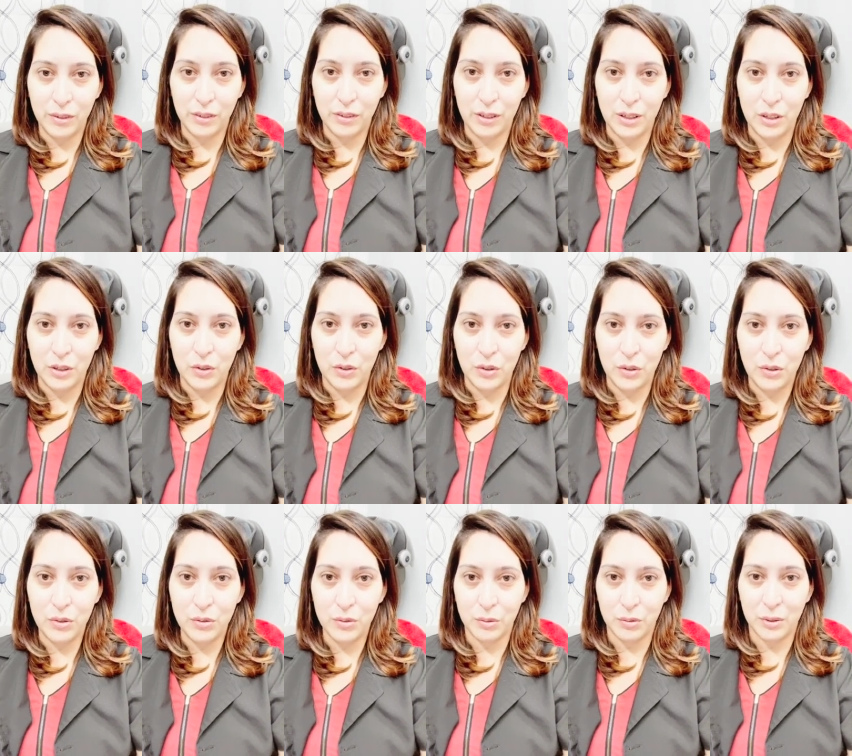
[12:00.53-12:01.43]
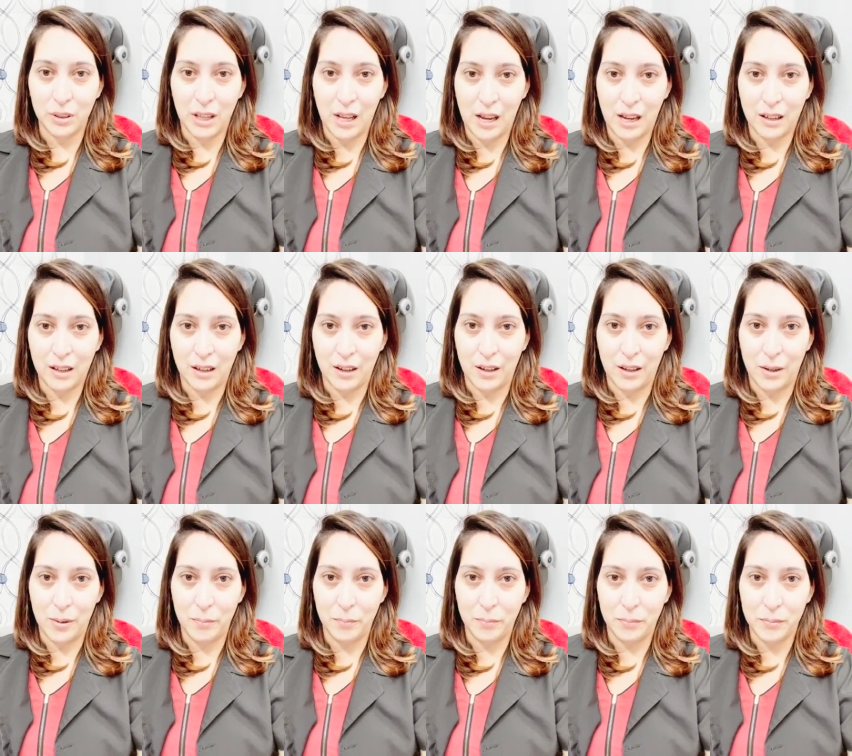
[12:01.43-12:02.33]
and do like,
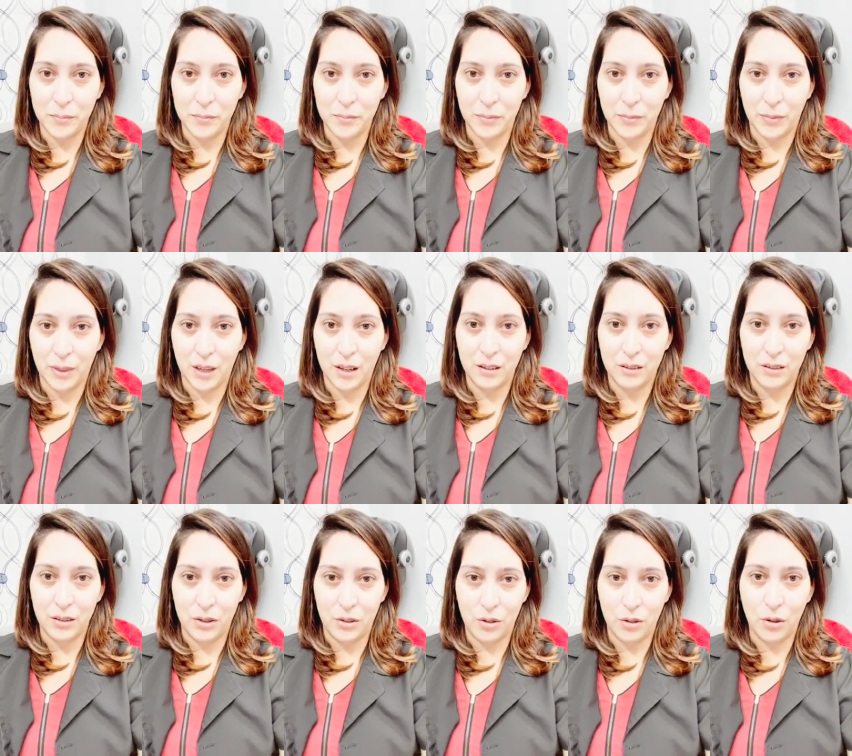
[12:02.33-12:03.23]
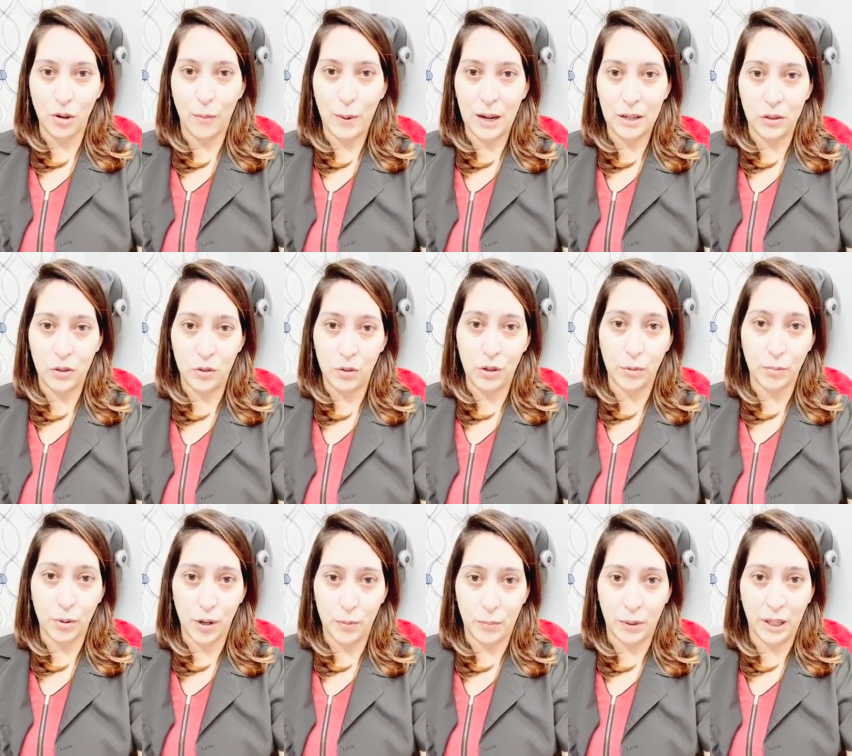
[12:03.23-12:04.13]
to go back and do the
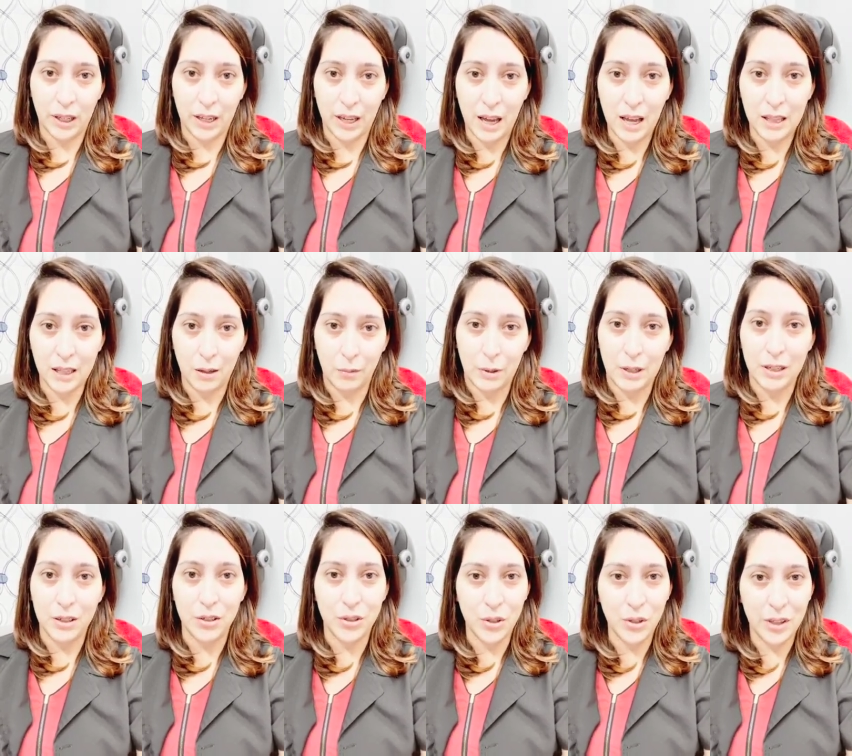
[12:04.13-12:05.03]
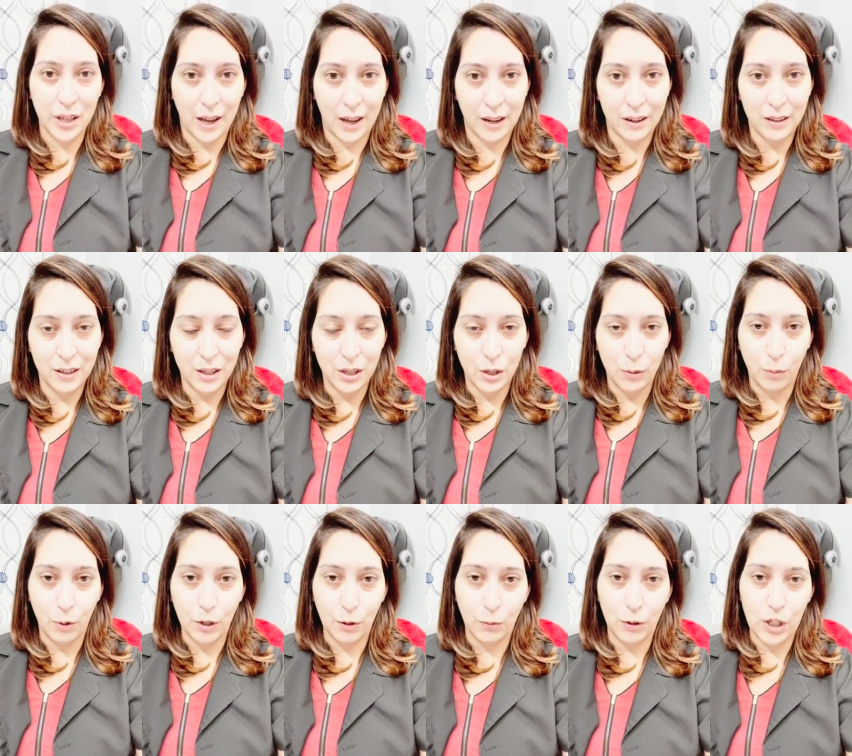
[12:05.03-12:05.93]
purple again, then we can do that,
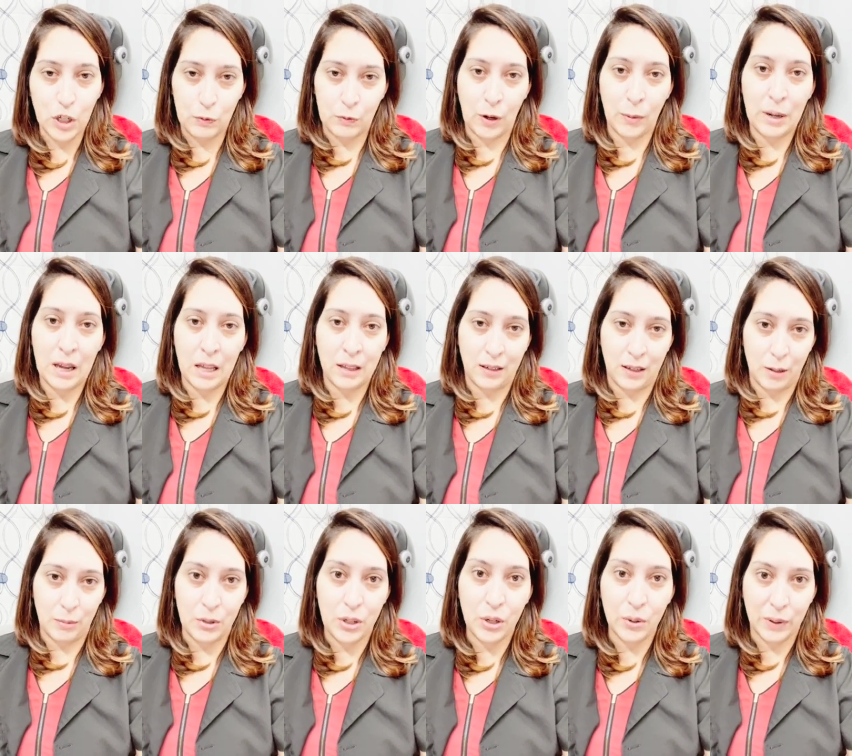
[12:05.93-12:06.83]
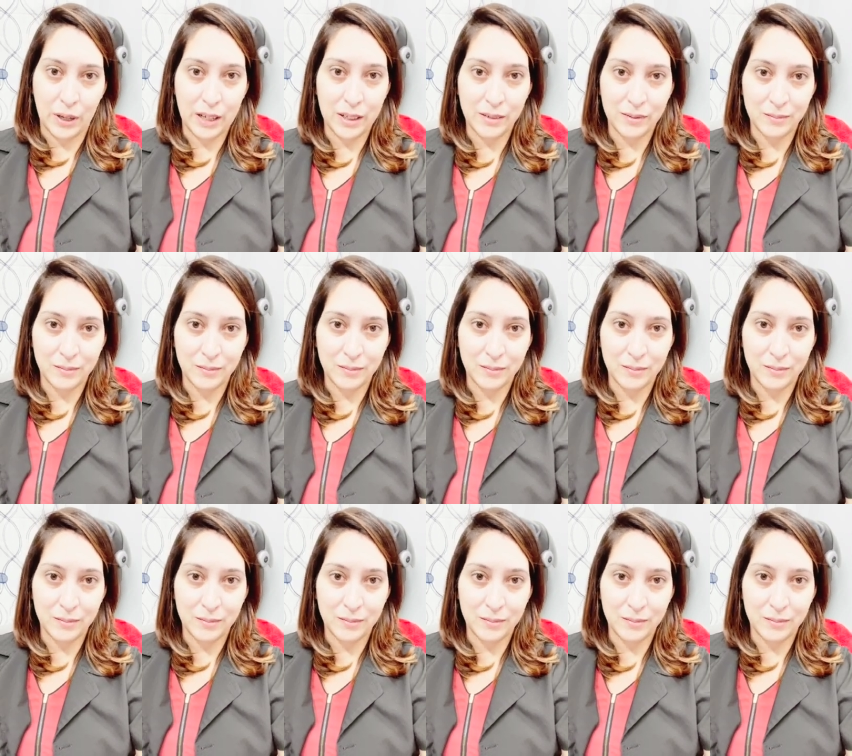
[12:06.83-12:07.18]
which is what we ended up doing.